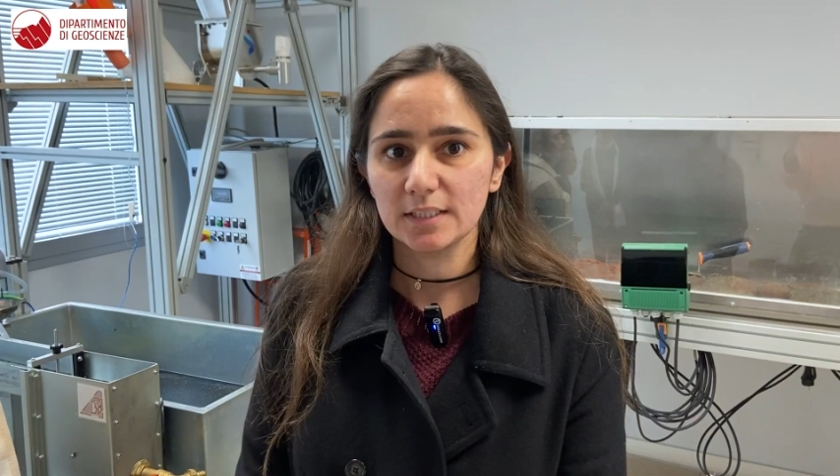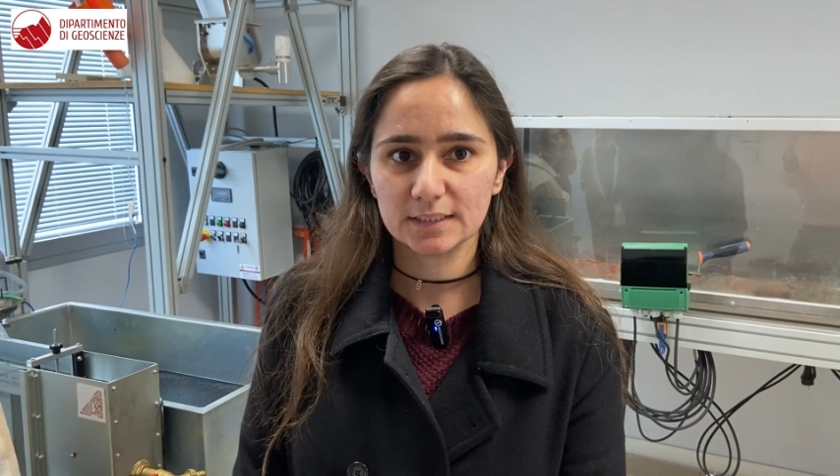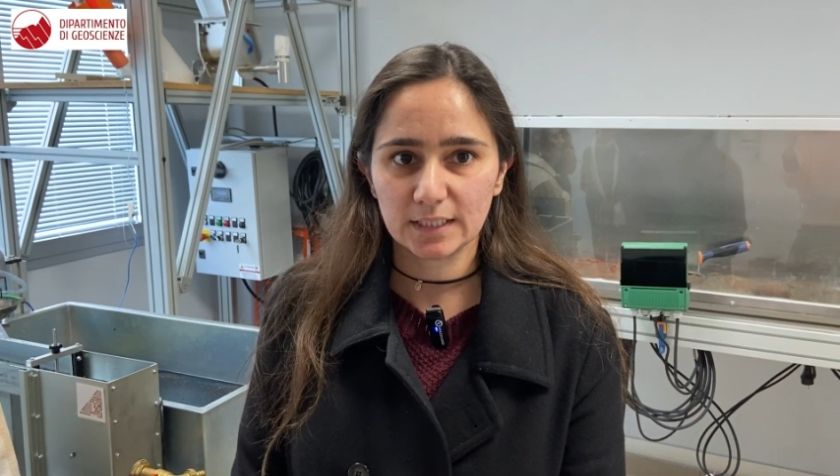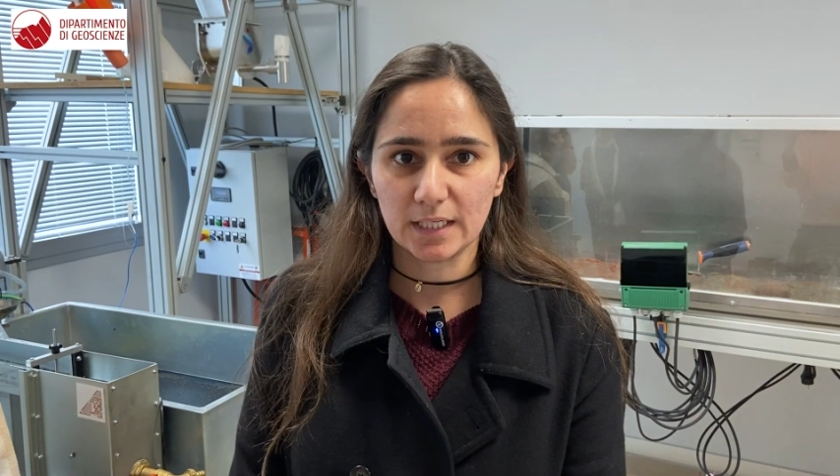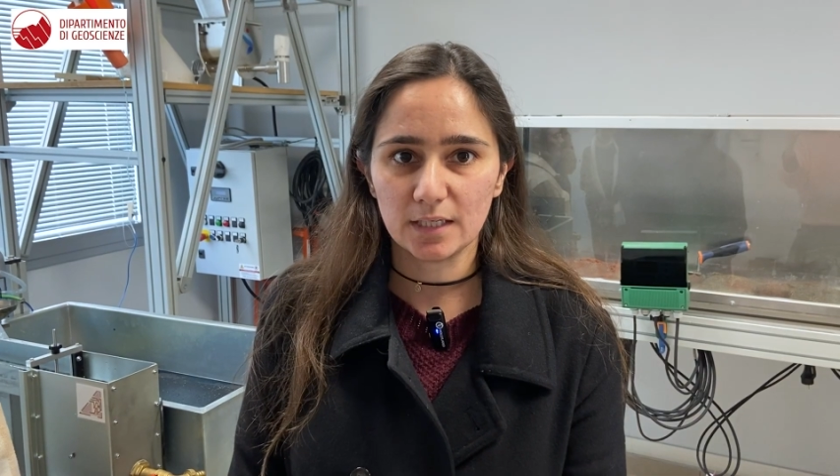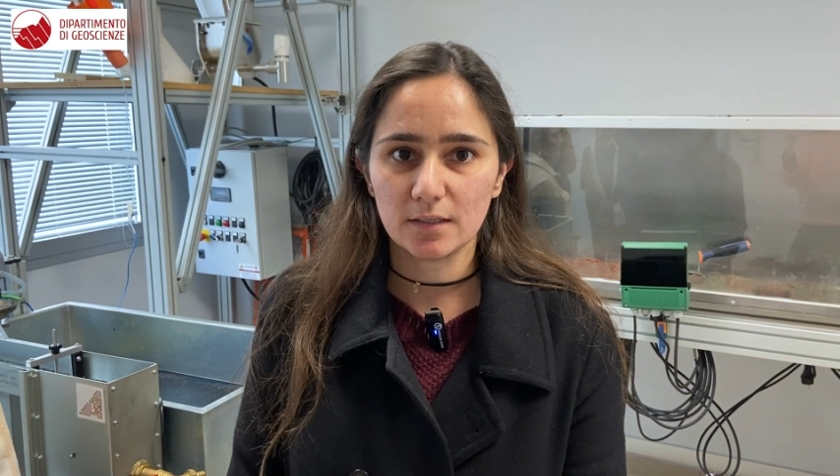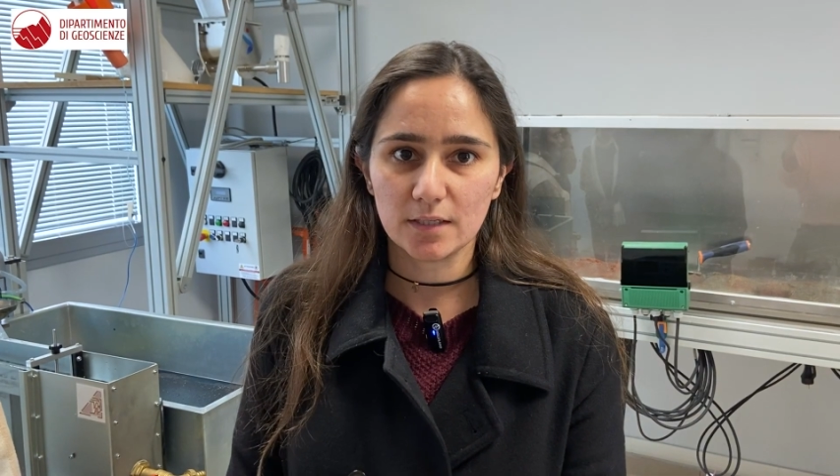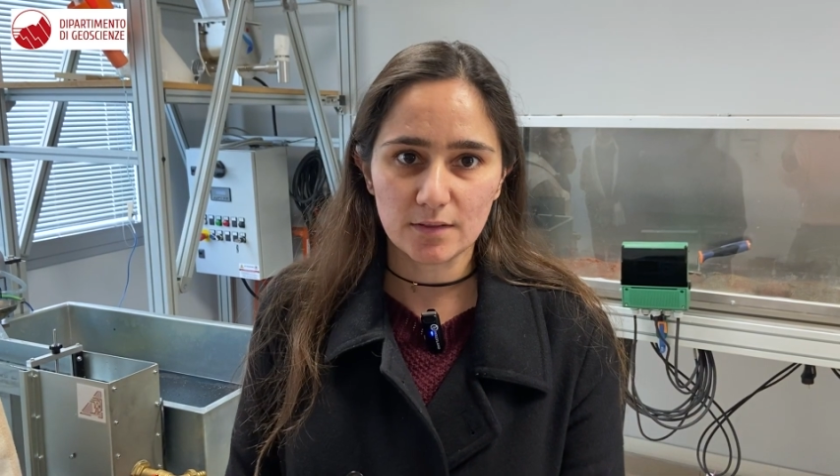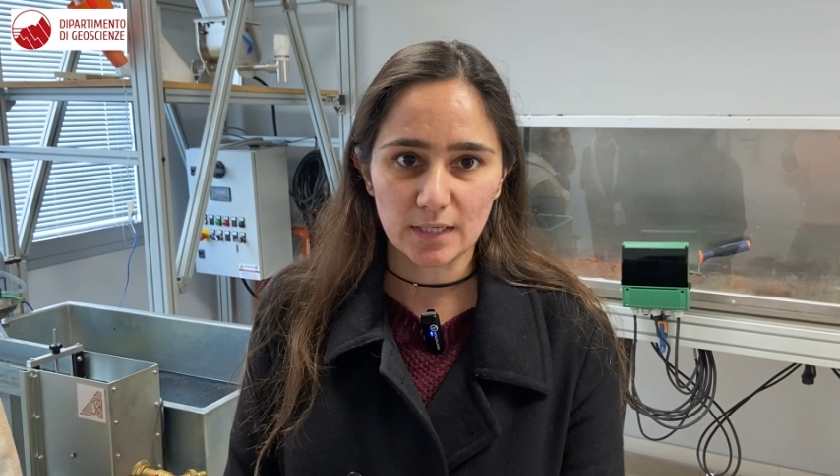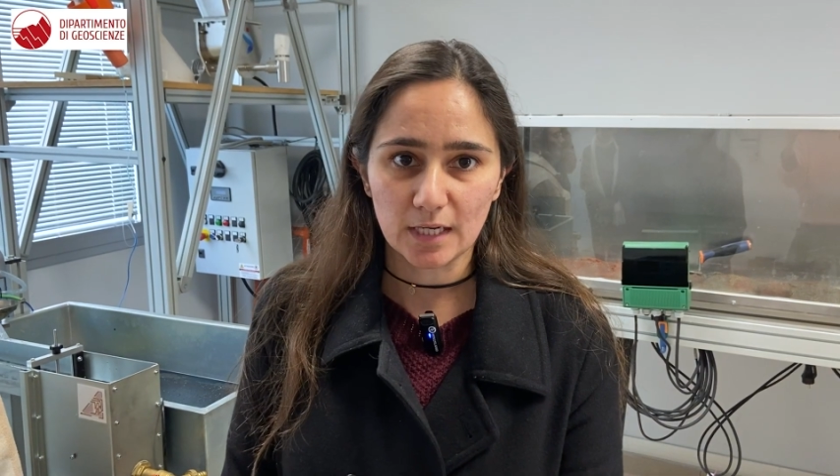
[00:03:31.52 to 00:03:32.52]
scale
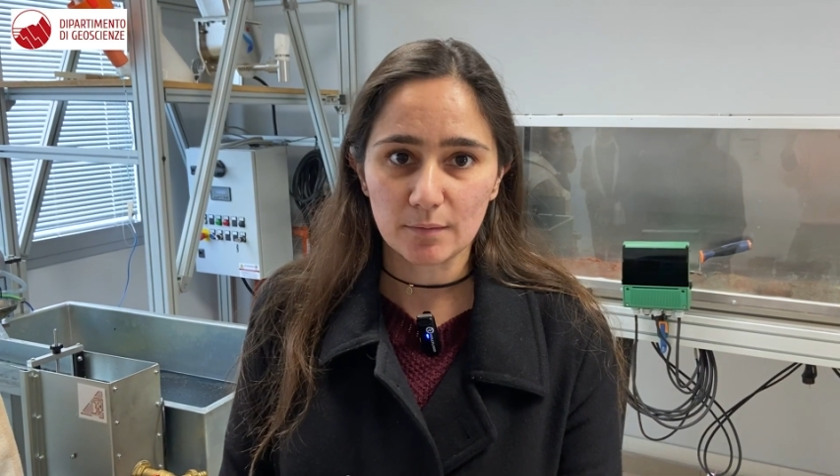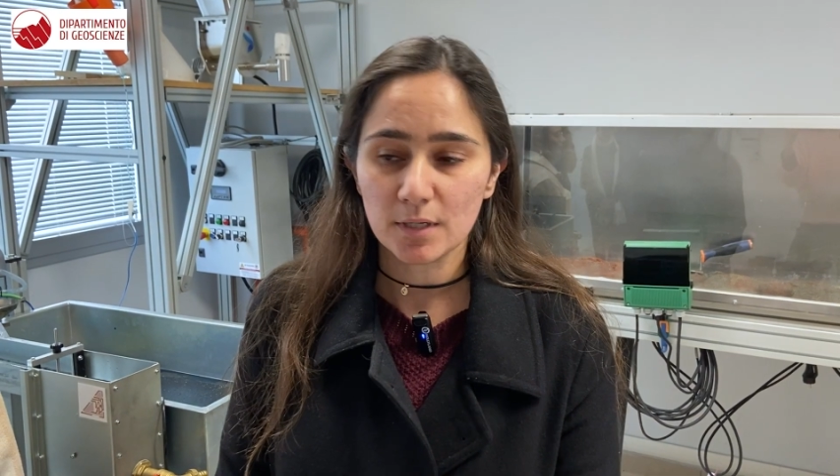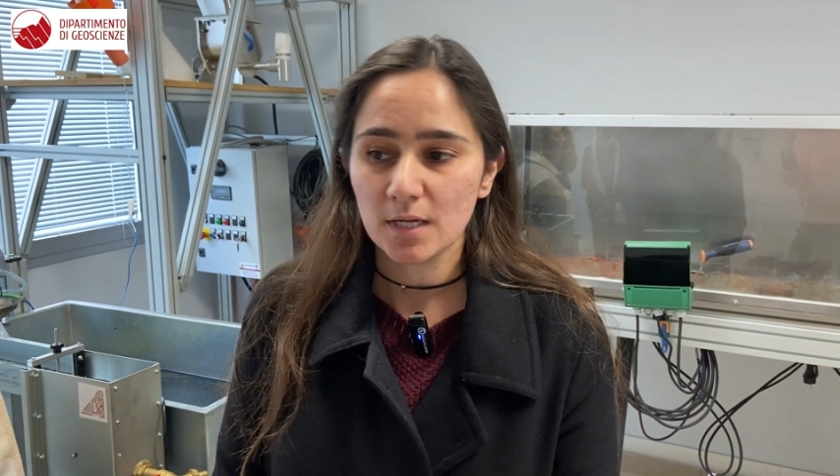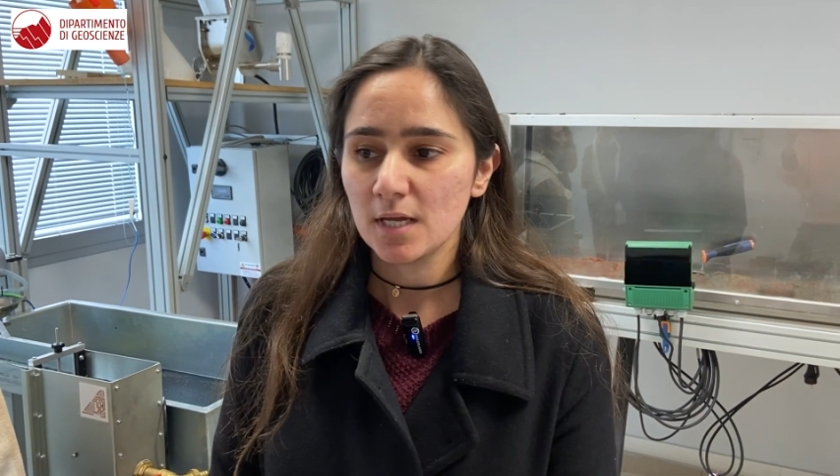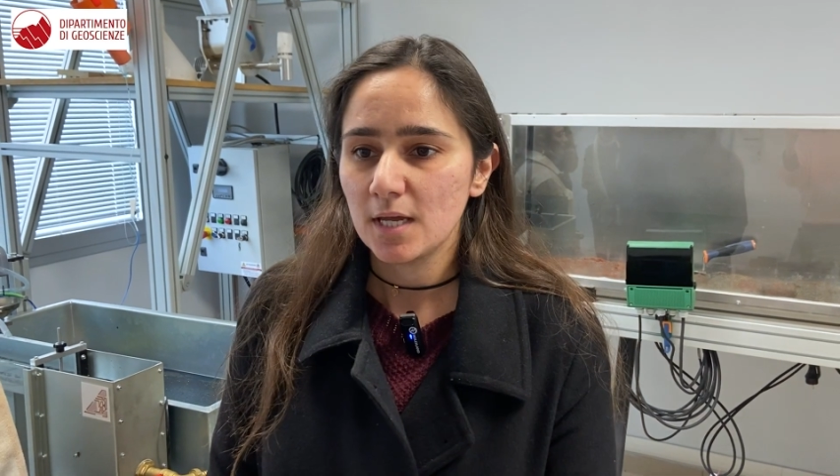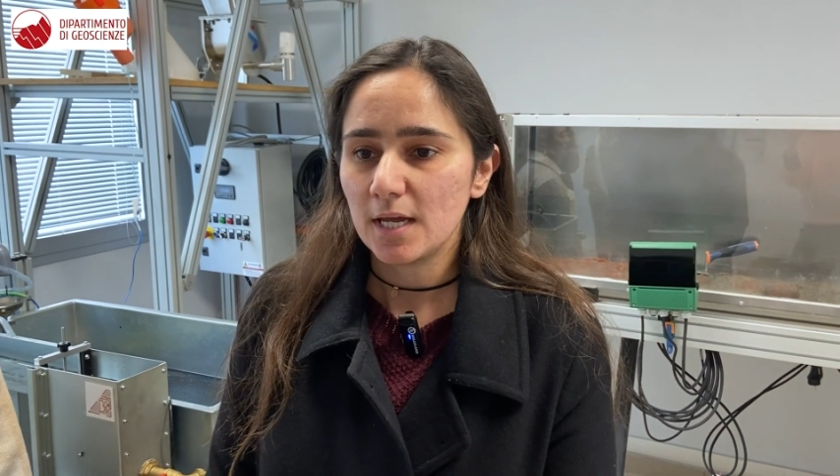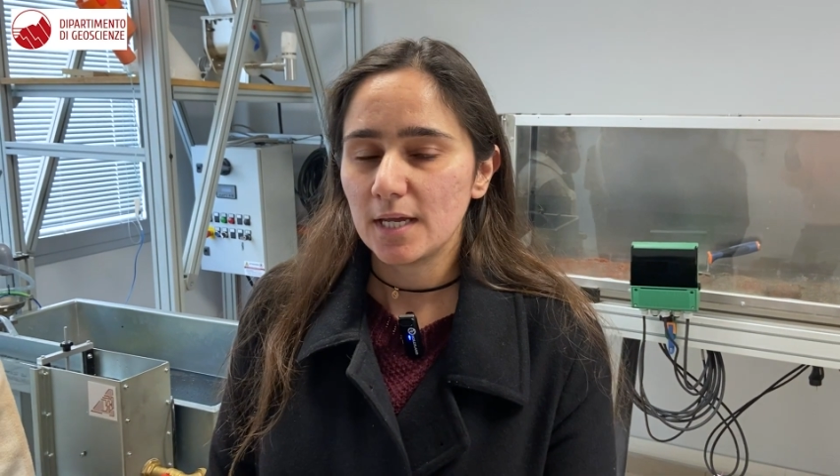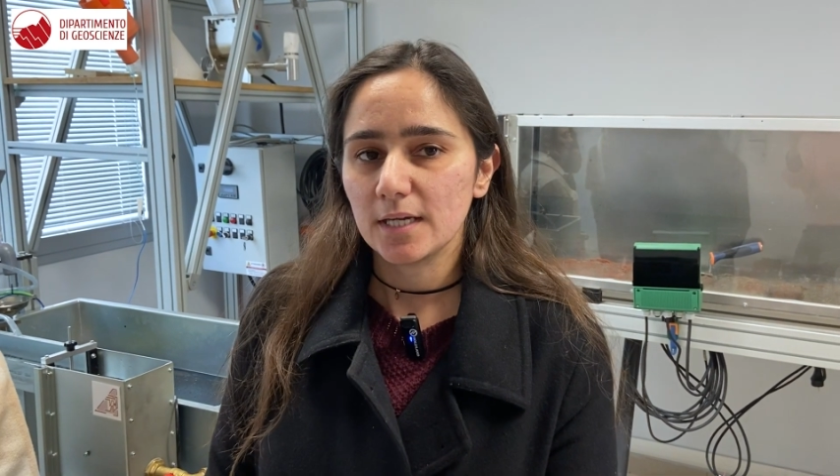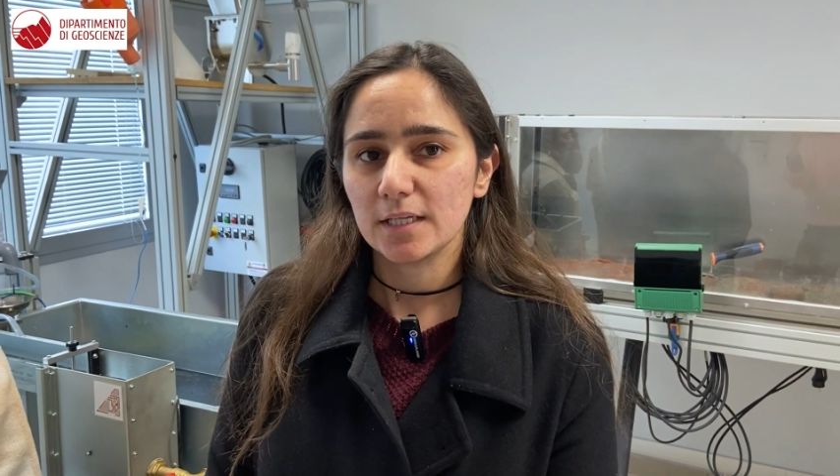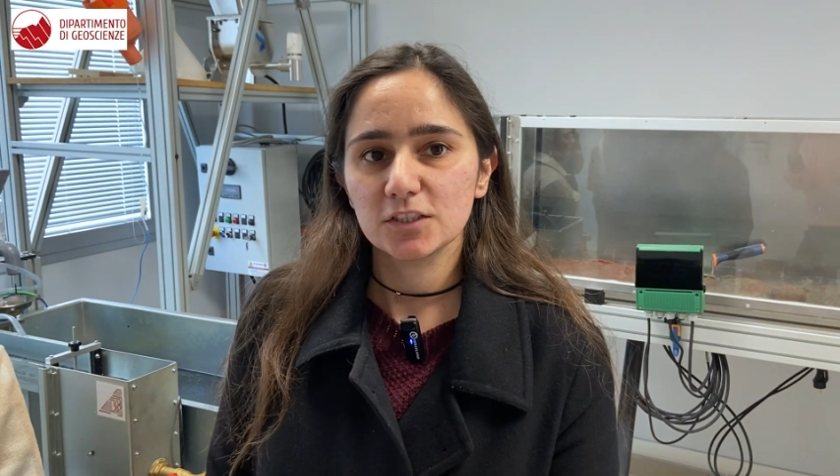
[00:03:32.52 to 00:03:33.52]
in the lab.
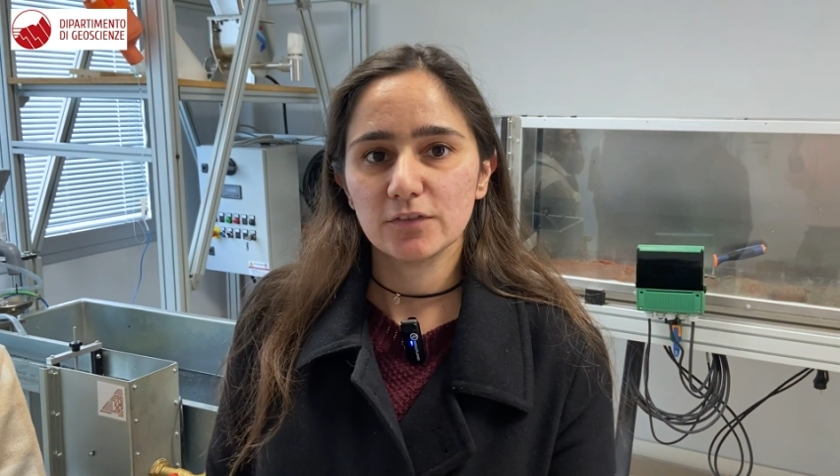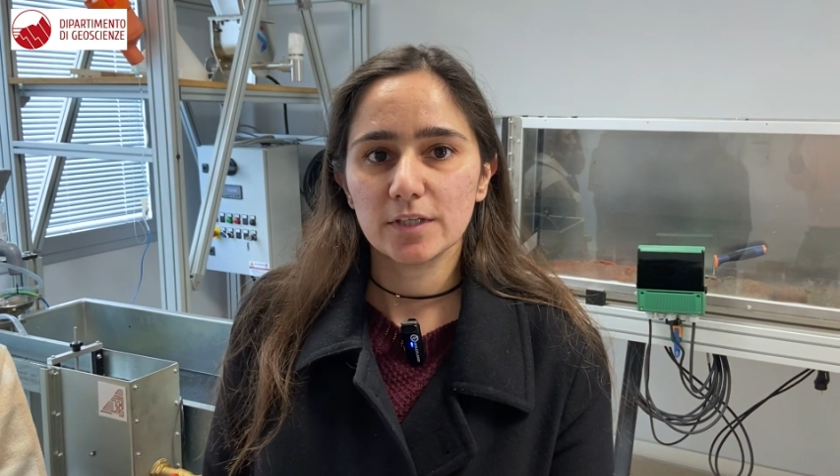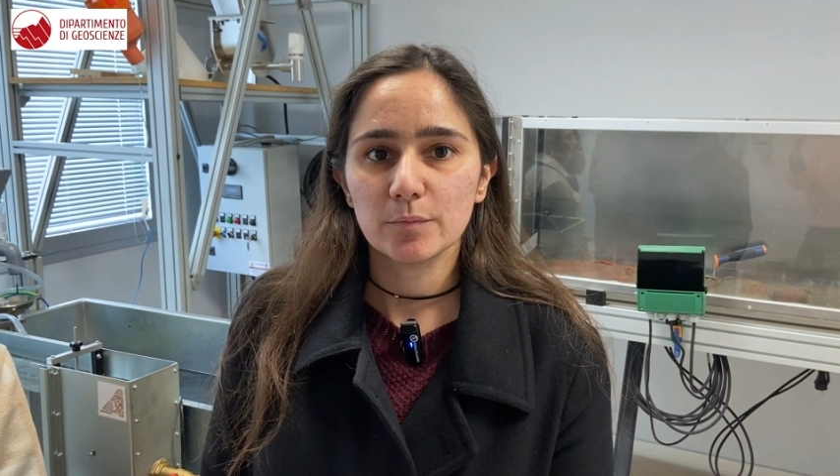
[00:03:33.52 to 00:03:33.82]
It's very